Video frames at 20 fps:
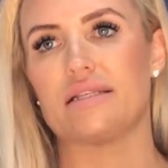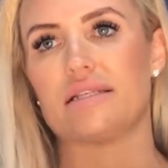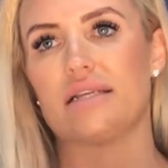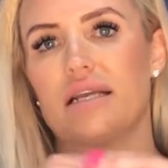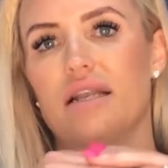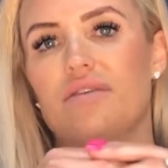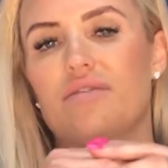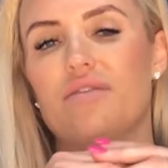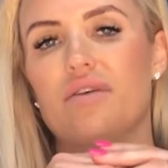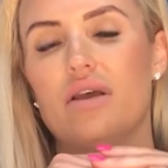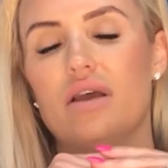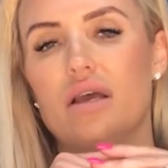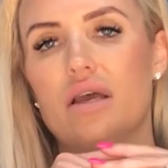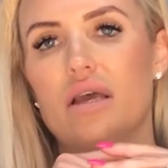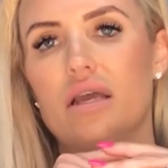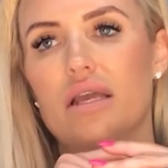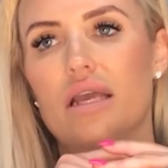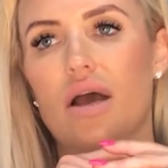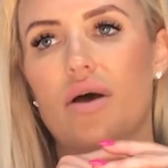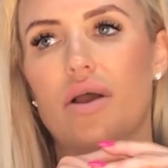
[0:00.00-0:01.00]
instead of
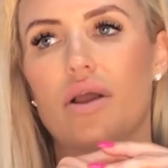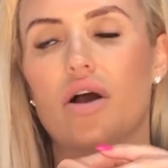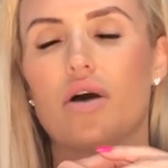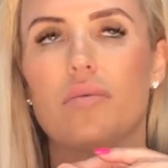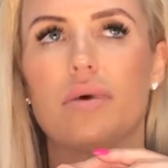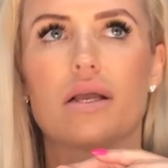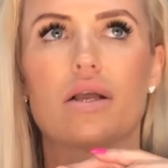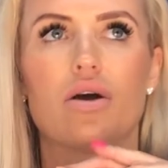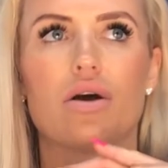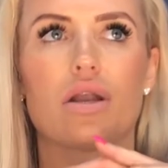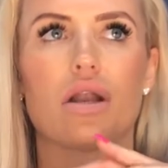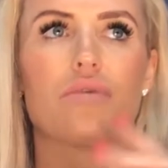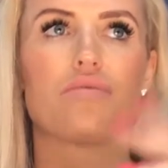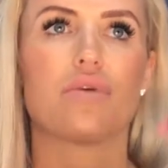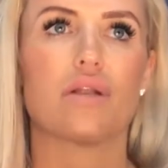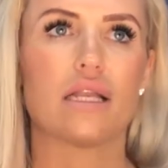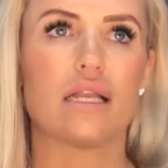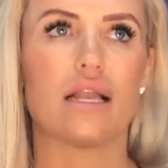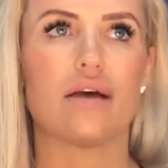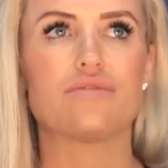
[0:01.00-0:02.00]
going, oh my God,
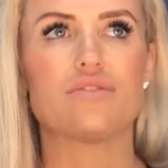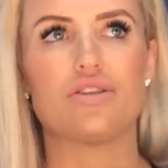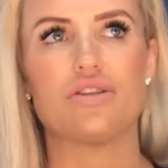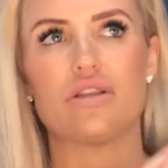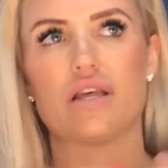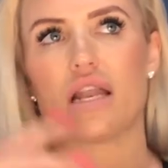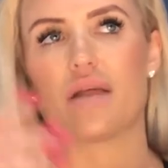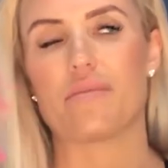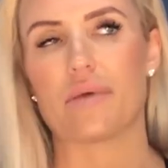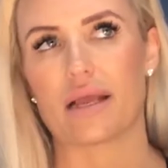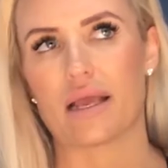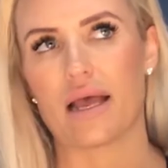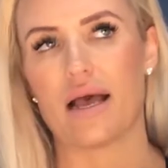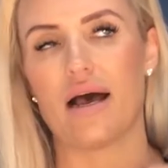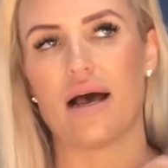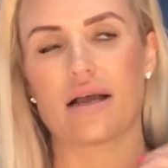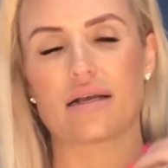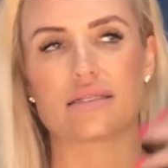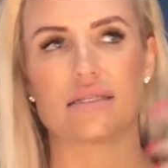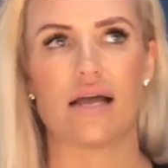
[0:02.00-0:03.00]
I'd really love to do that, but I
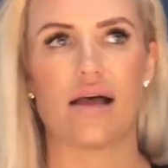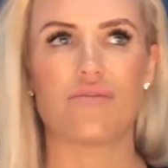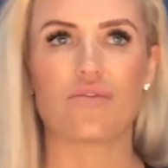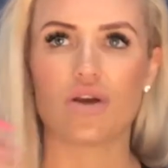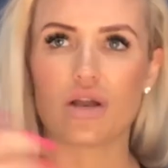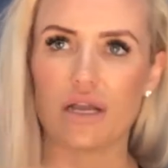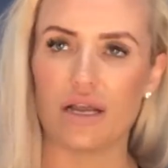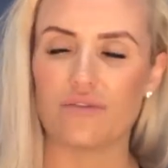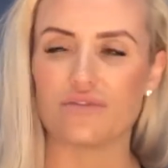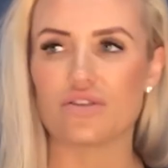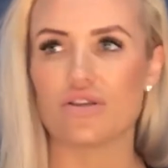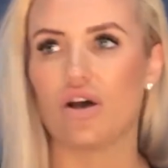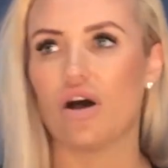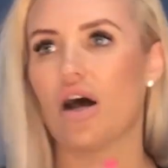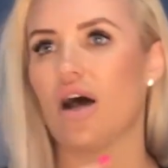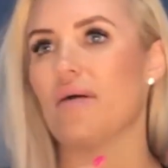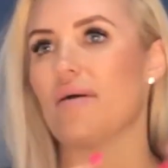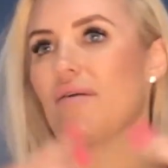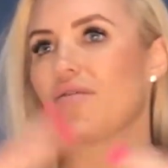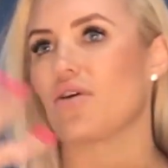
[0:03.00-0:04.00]
can't because I haven't got enough
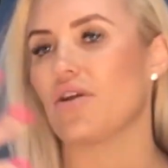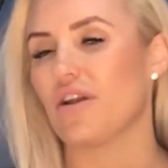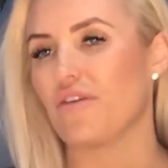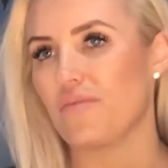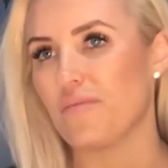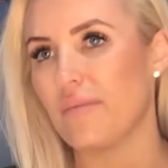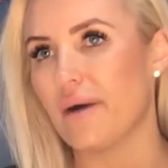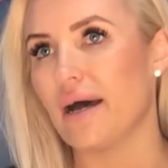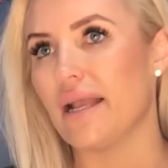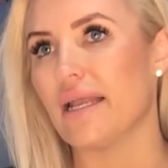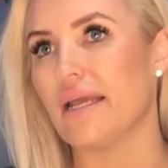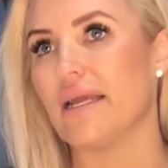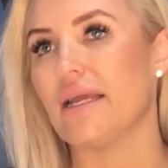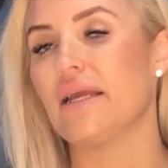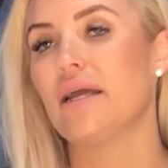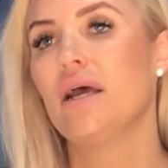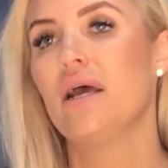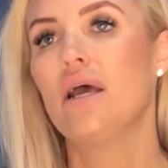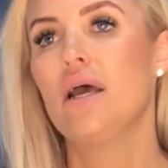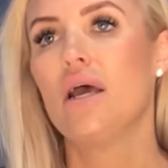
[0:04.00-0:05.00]
time, I haven't got enough
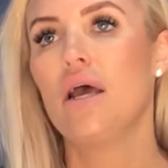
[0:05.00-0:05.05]
money.